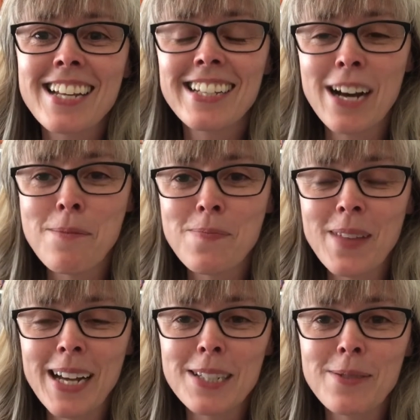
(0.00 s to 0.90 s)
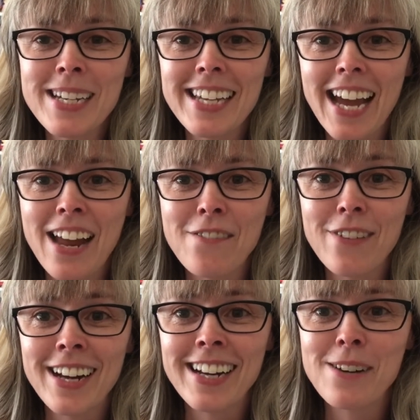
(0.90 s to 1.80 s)
come next week
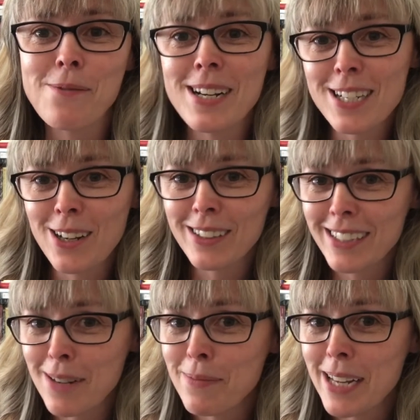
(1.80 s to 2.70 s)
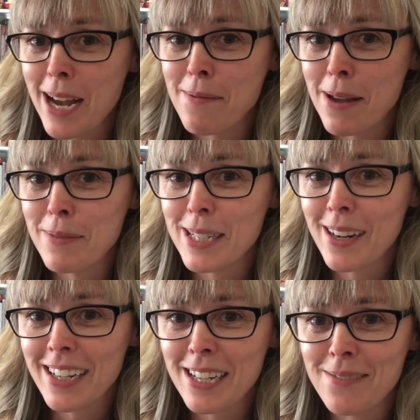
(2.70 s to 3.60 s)
and find out what chocolate company I may be
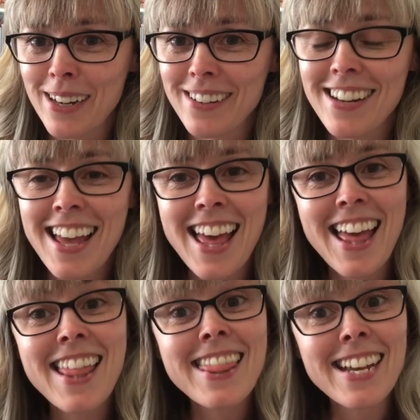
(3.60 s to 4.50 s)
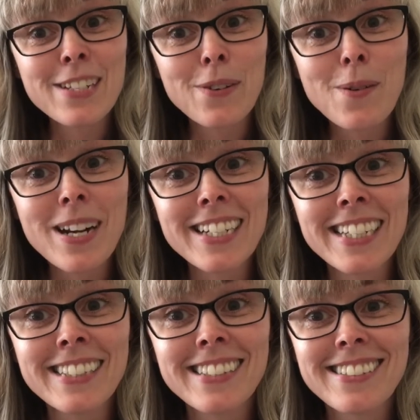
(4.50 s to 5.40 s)
talking about. Thanks for watching.